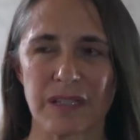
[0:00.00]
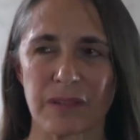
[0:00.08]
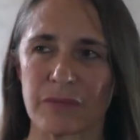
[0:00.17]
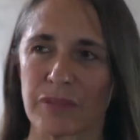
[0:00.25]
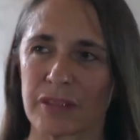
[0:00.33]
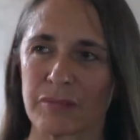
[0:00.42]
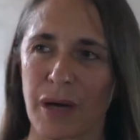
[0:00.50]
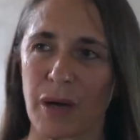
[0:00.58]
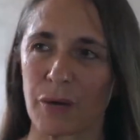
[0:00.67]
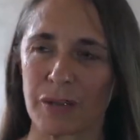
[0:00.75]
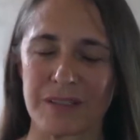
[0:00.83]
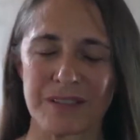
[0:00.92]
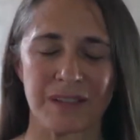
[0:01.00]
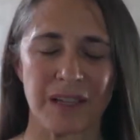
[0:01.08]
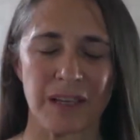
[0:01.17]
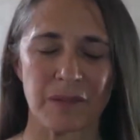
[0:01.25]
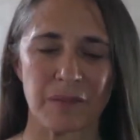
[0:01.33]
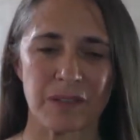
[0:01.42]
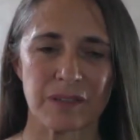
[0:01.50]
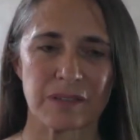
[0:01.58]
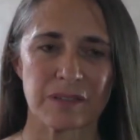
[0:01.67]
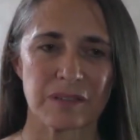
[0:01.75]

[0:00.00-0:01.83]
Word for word: I felt powerless a lot, but